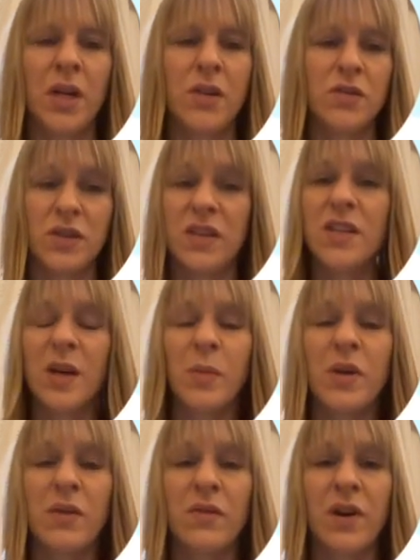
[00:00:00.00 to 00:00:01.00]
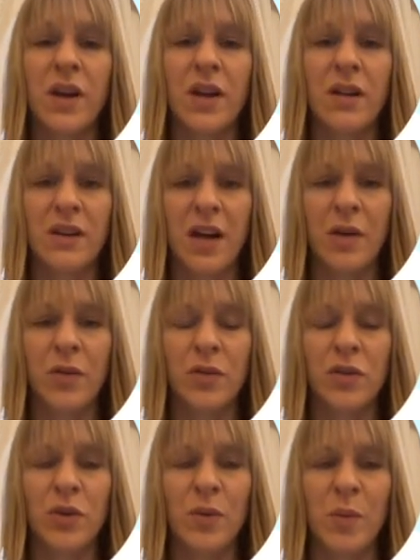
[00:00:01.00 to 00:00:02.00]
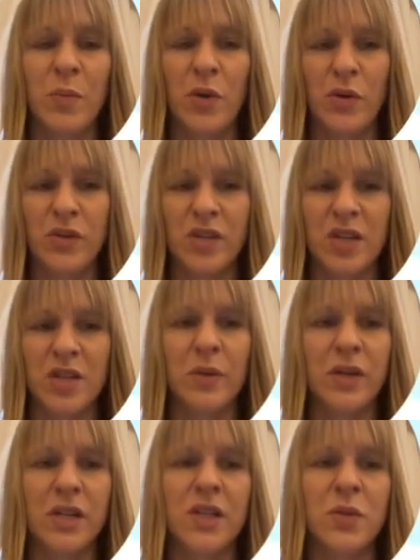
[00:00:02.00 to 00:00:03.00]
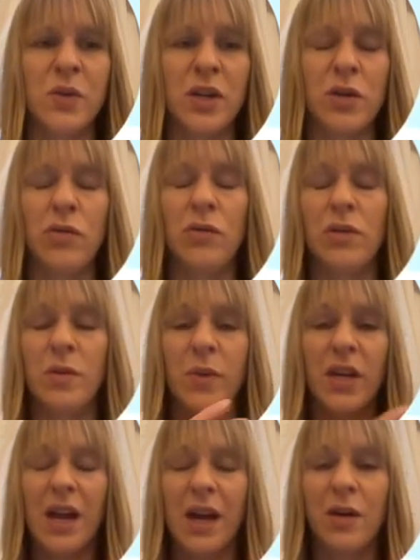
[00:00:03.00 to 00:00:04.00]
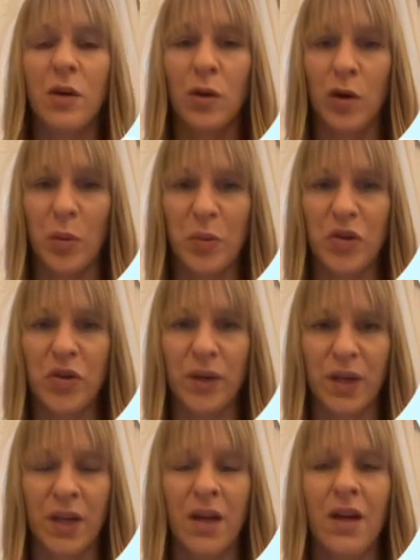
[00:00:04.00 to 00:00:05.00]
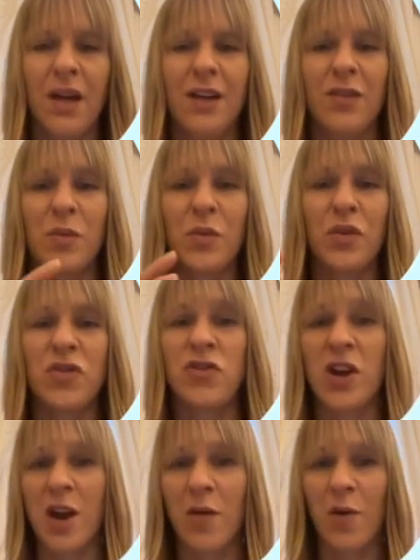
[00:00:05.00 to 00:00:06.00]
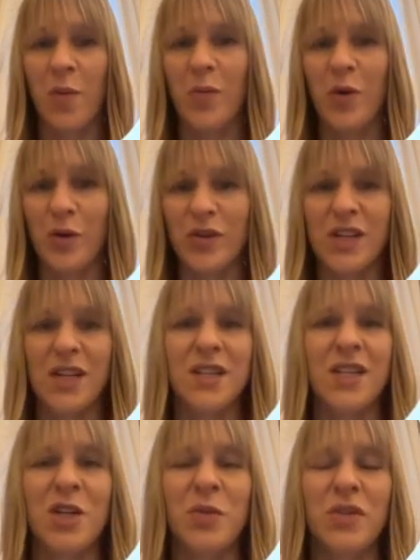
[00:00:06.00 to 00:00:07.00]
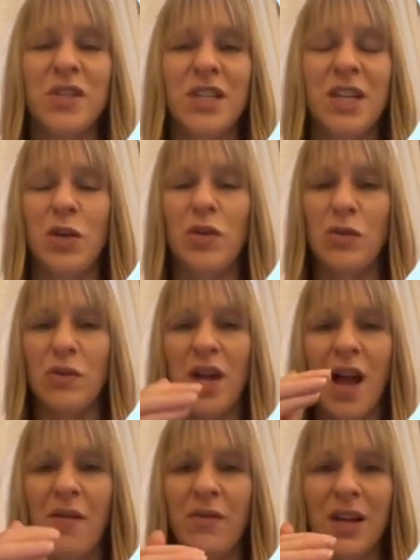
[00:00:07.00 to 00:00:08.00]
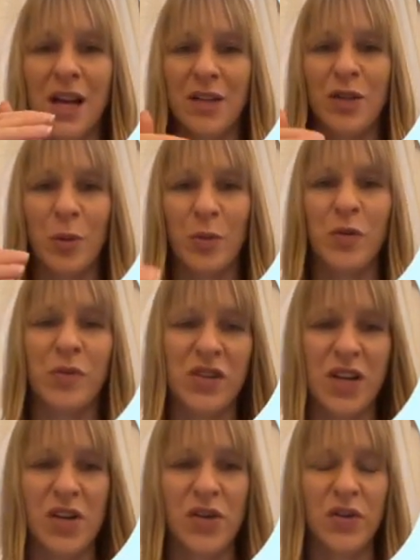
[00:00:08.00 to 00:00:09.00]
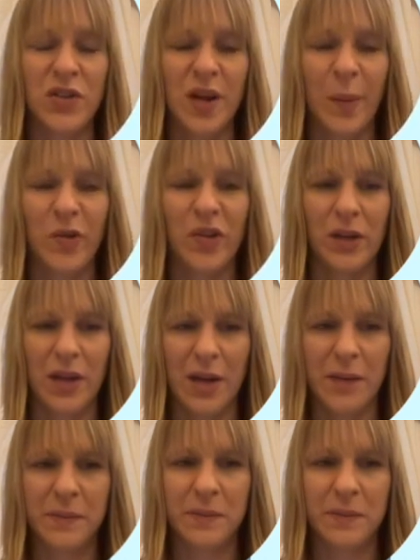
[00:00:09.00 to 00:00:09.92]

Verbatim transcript: So this can be a very time consuming process. Whereas when you do the mechanical option, it's a more general process and you will see you don't have less optimization steps in there.